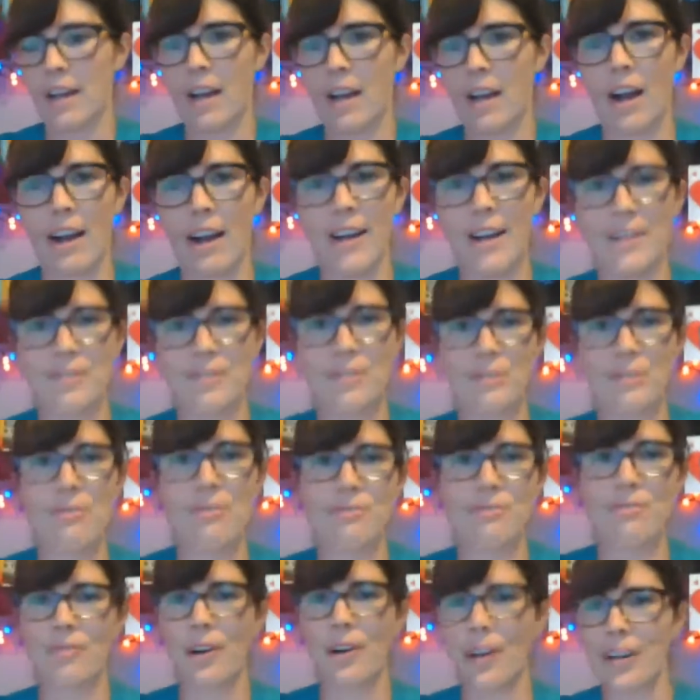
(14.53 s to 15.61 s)
All right, so
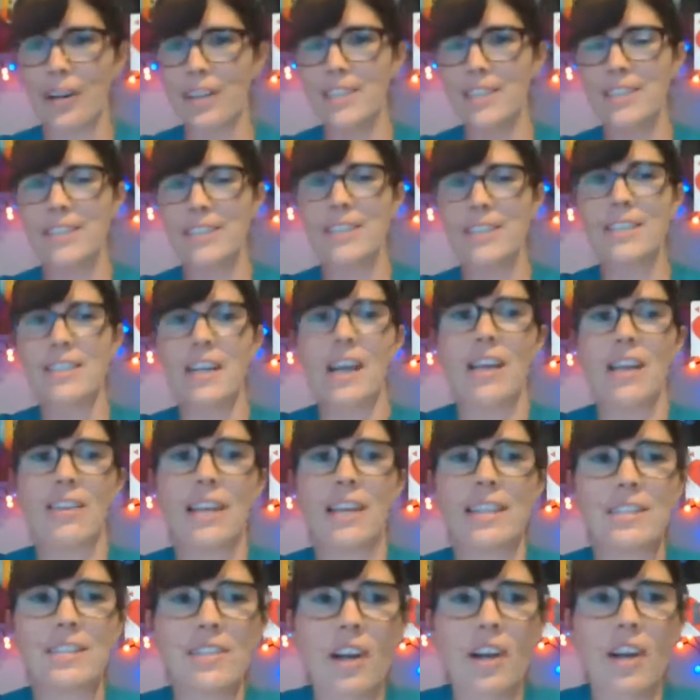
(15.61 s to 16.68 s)
first,
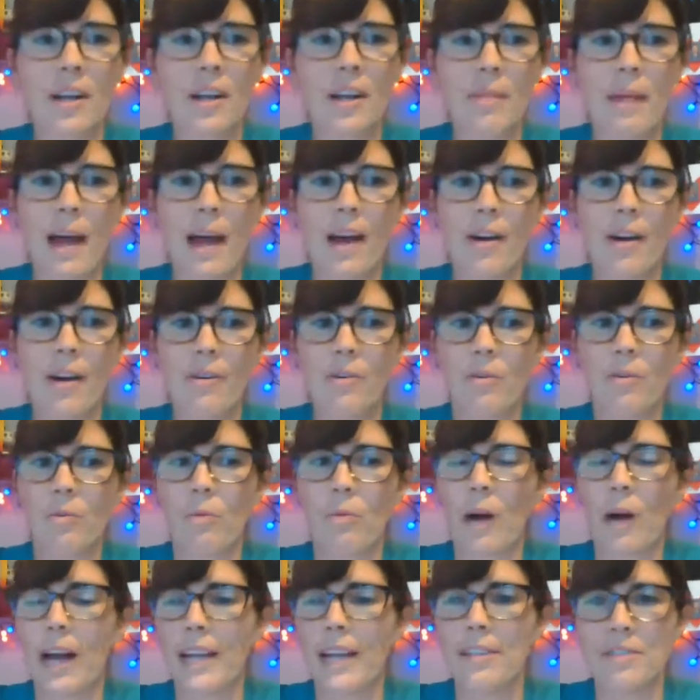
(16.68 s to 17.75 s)
let's talk about
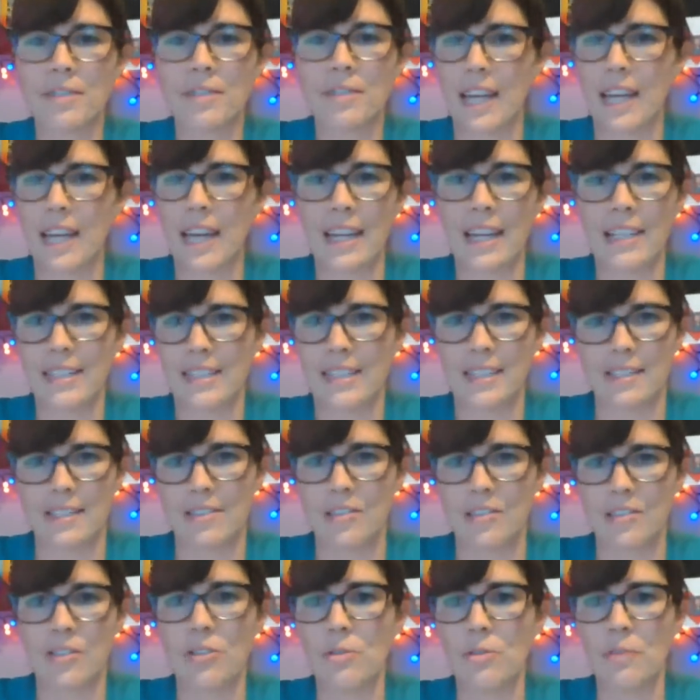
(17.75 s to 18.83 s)
why do scientists
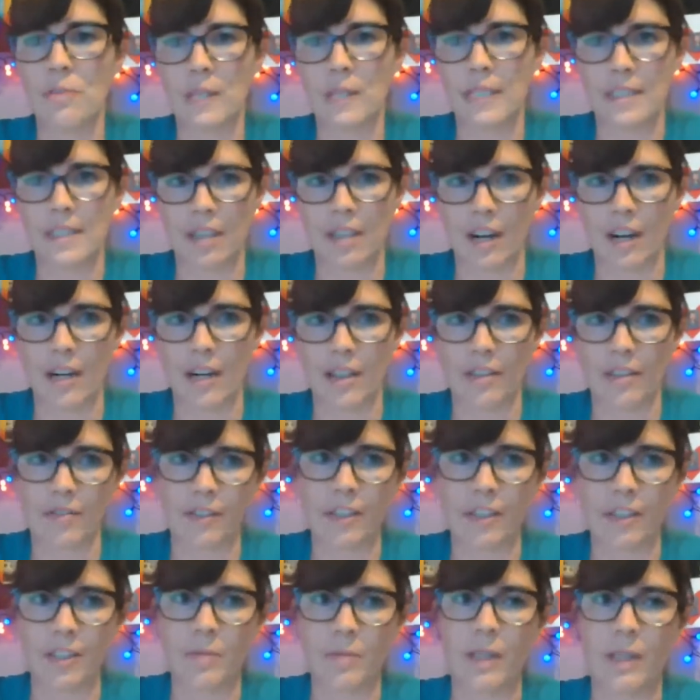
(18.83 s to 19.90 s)
do PCR in the
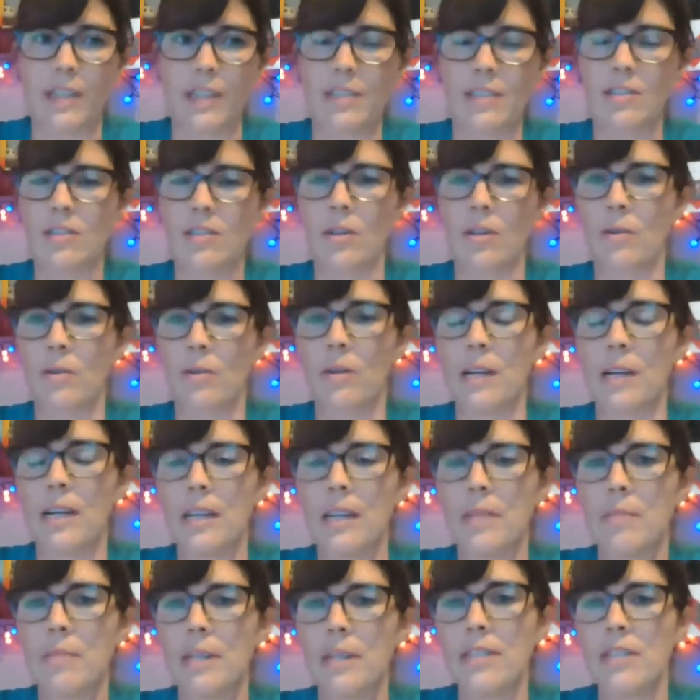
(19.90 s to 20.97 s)
first place? So
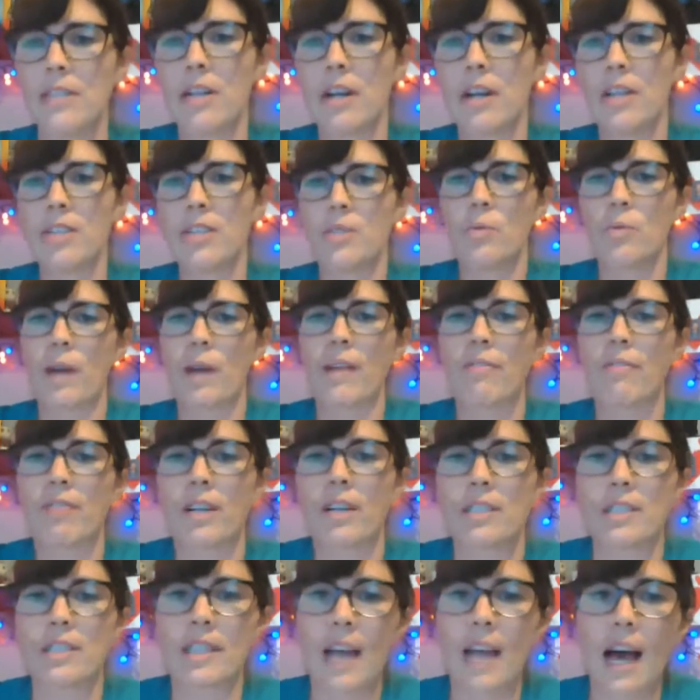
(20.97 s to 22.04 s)
PCR is a way for
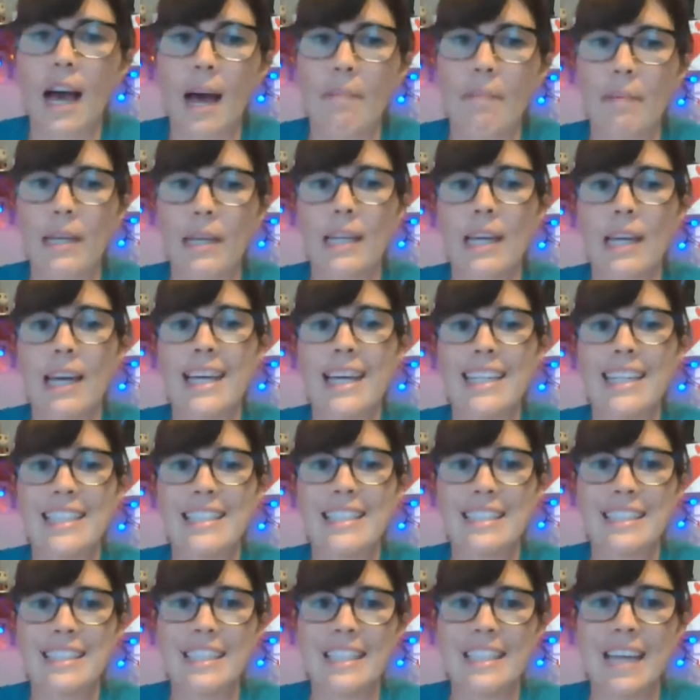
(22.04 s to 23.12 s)
us to copy
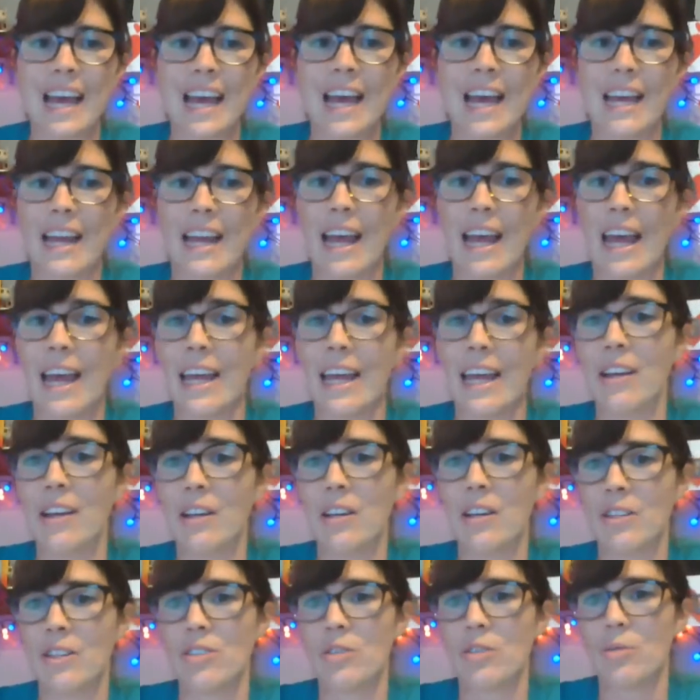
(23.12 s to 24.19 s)
DNA.
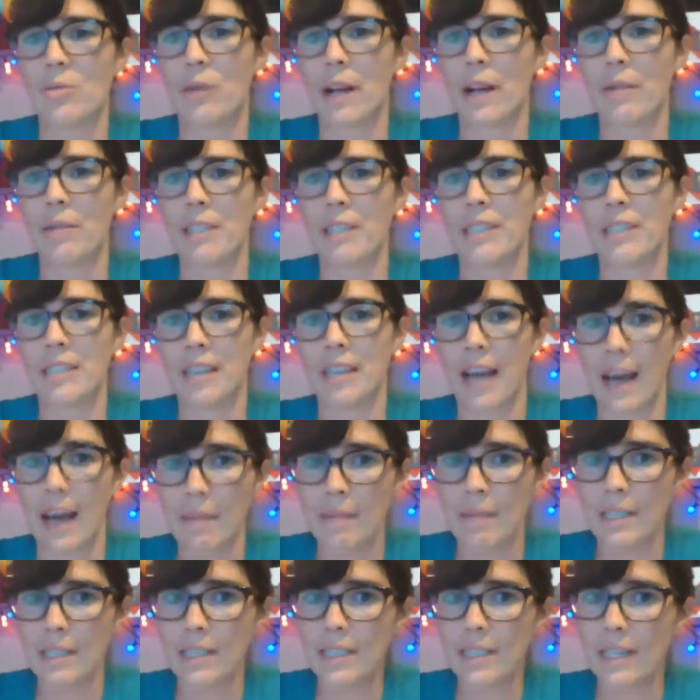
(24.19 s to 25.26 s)
So why do we need to
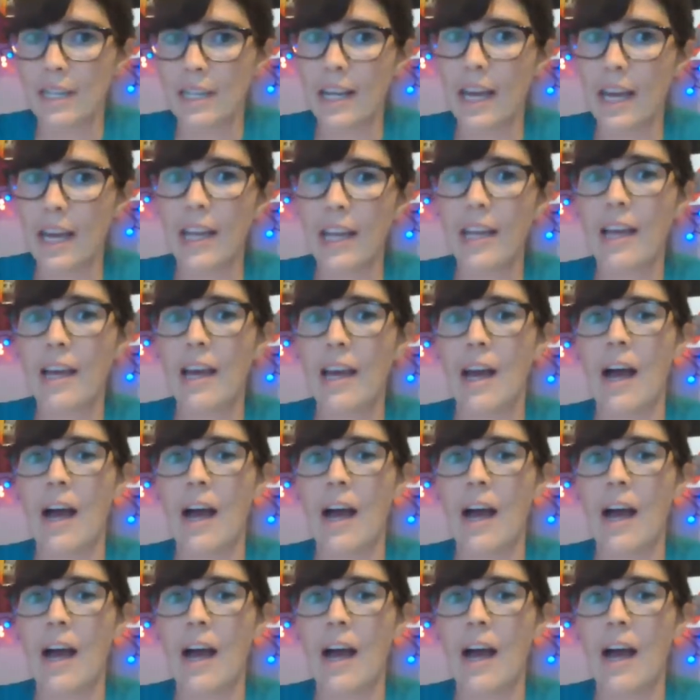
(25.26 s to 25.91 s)
copy DNA?